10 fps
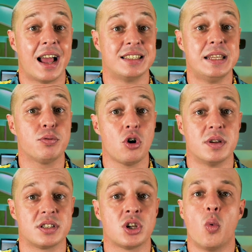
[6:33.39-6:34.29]
as he
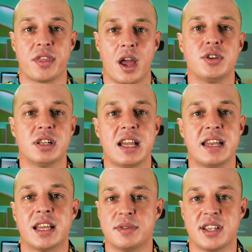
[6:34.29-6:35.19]
promised, without
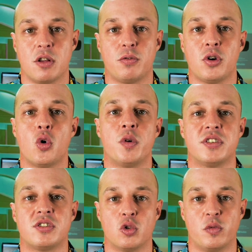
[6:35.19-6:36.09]
aligning himself
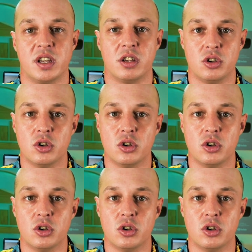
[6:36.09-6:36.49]
with the Soviet